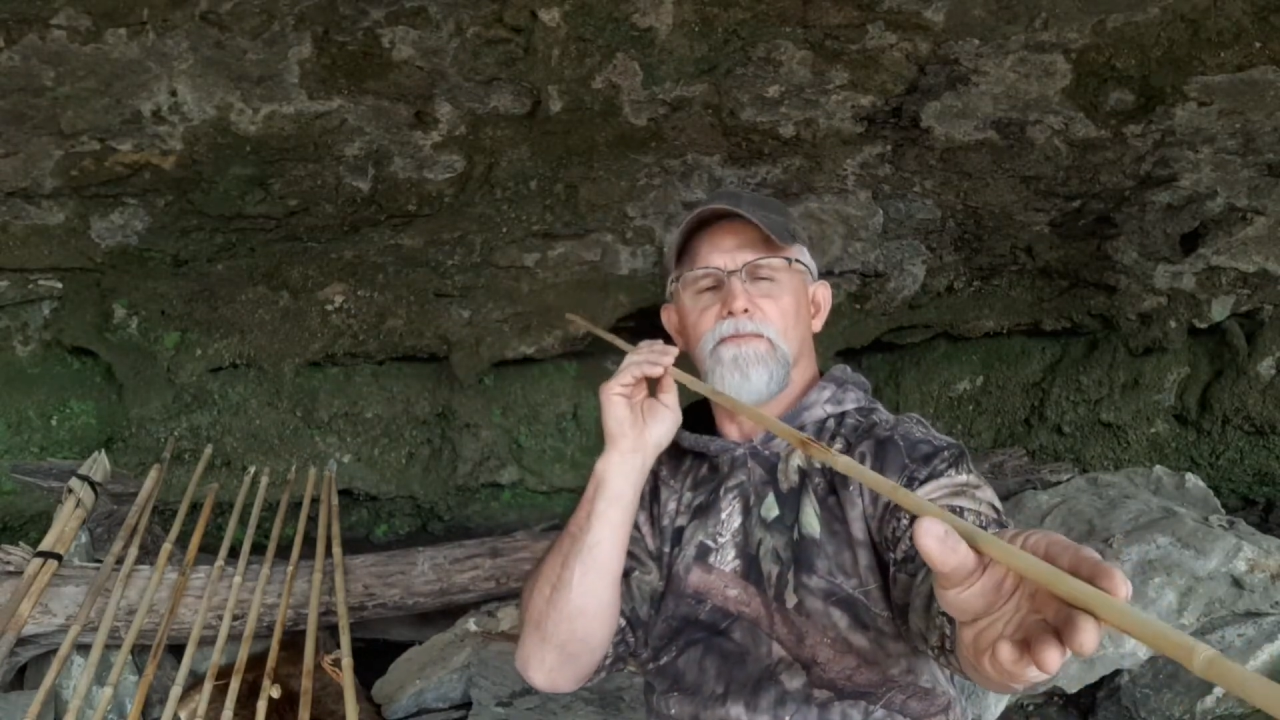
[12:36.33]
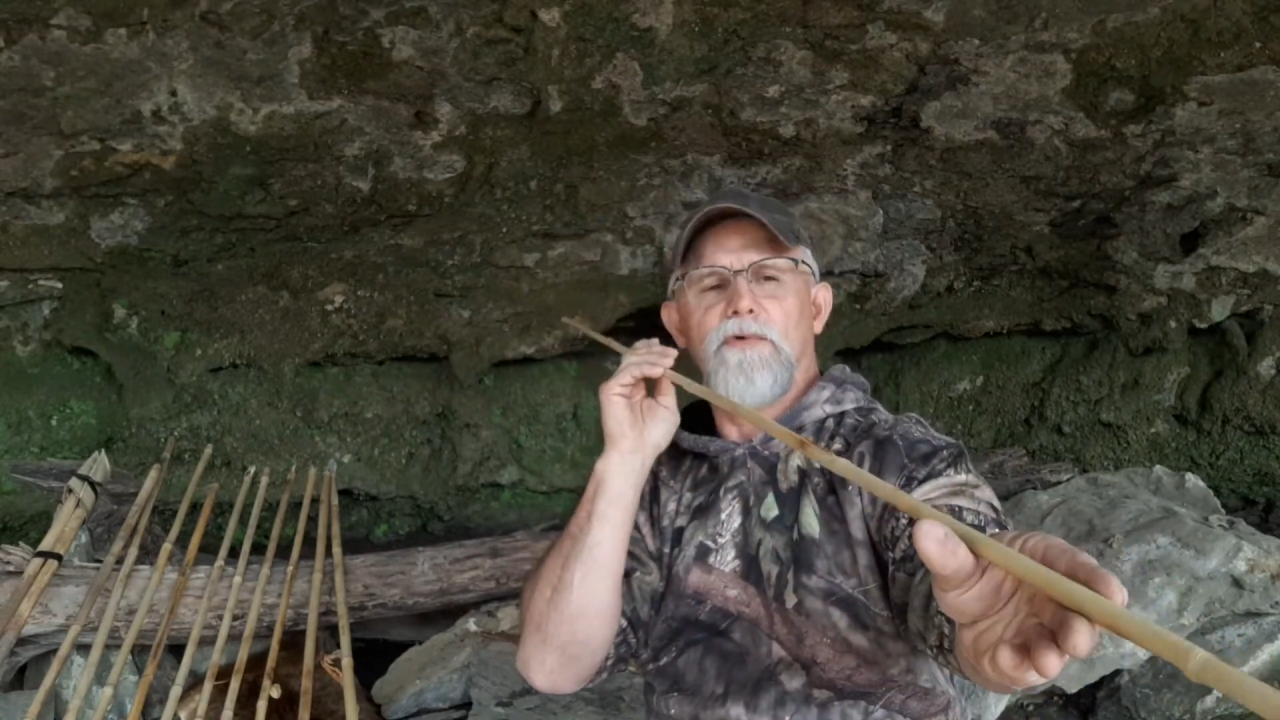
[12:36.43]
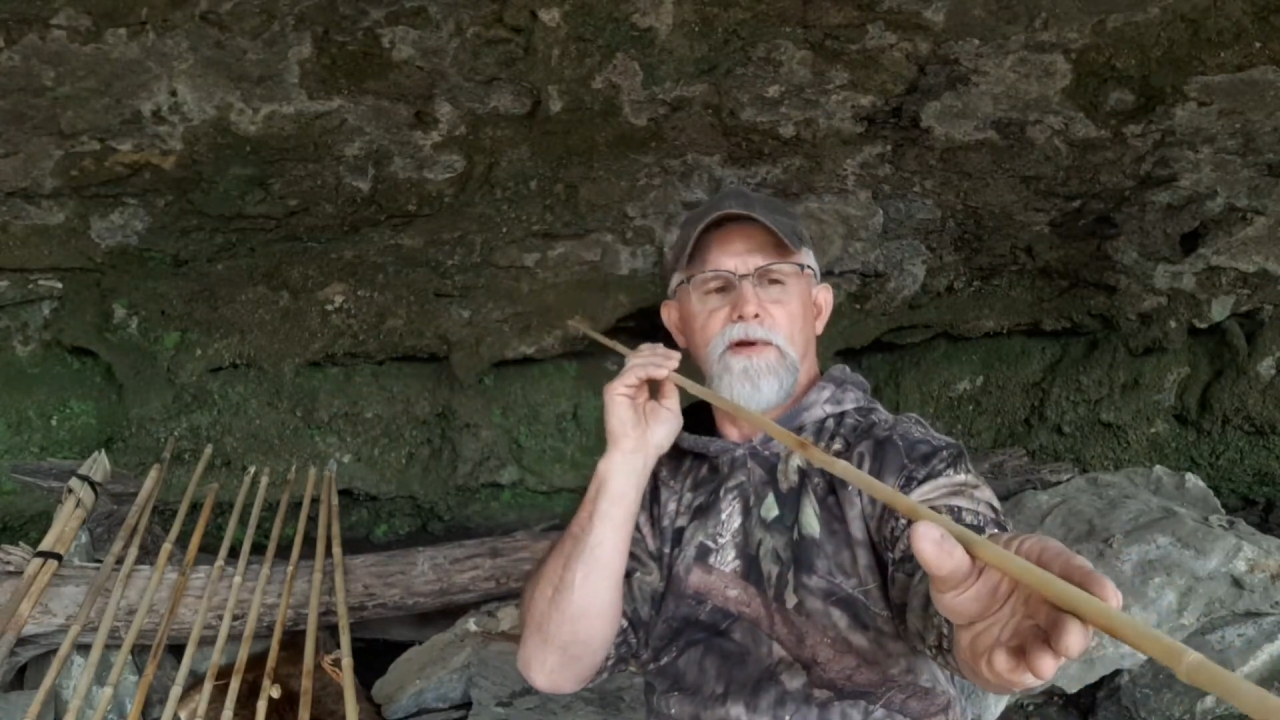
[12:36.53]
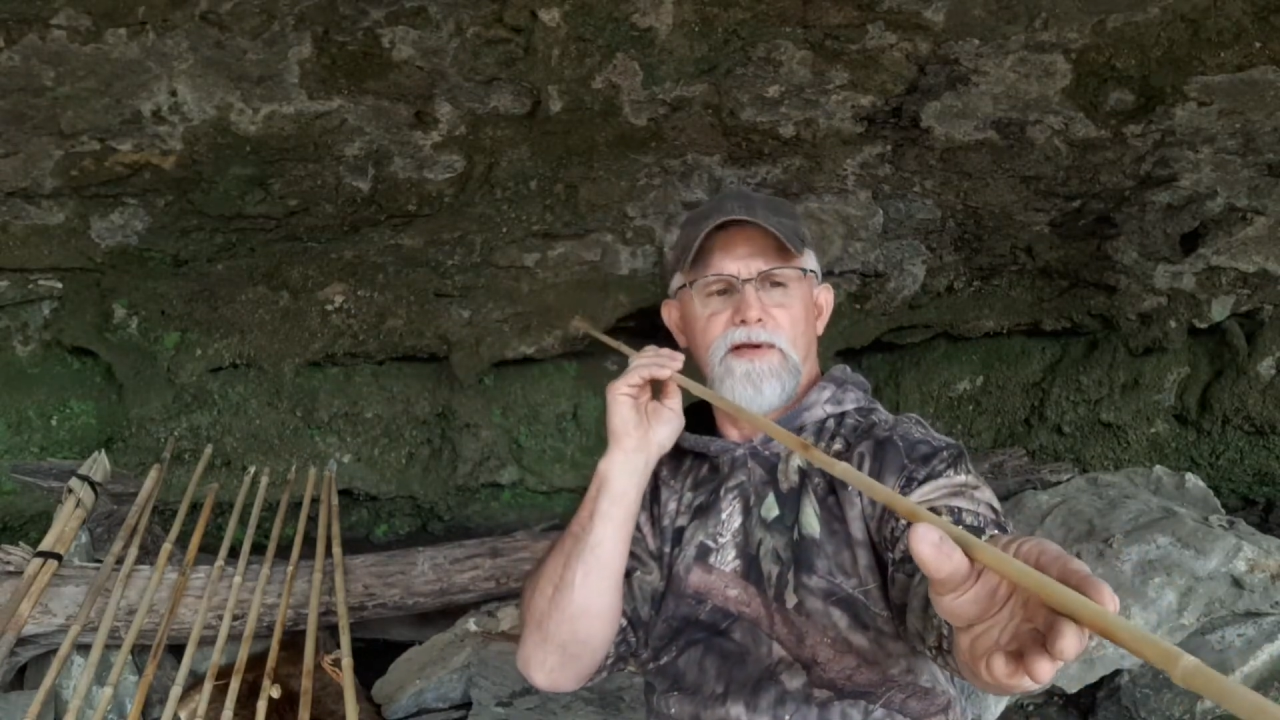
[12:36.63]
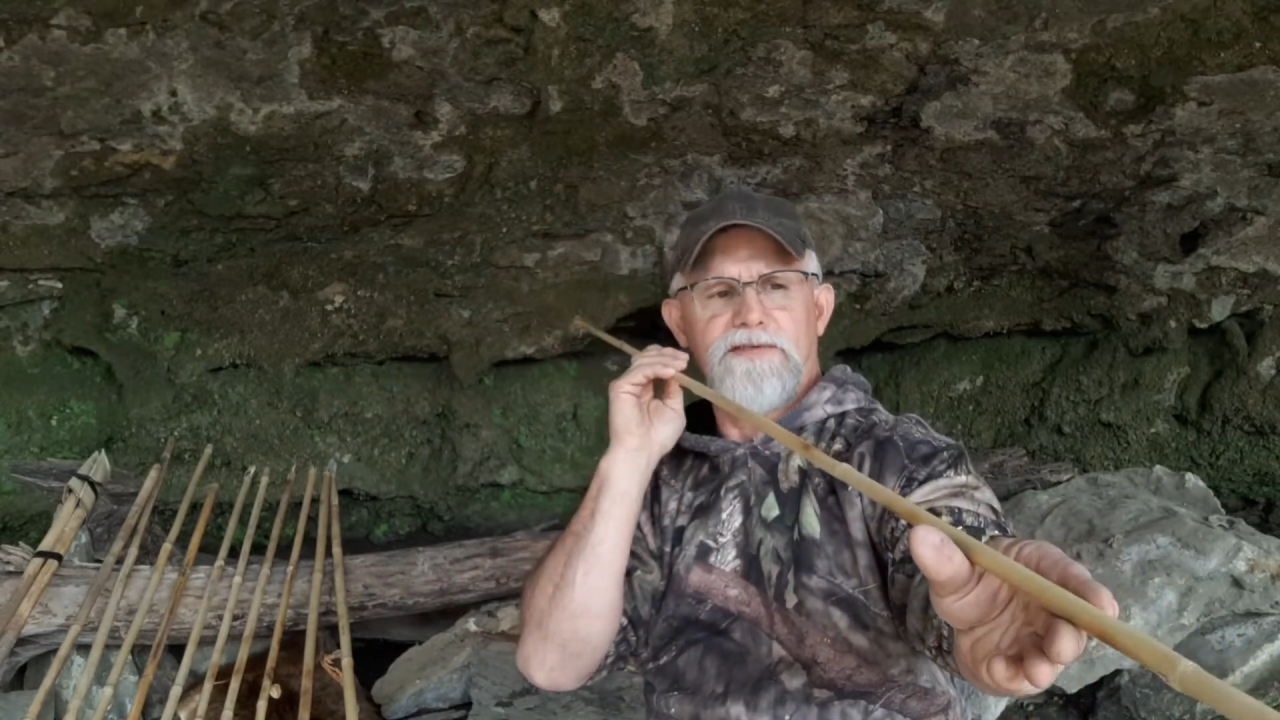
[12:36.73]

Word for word: really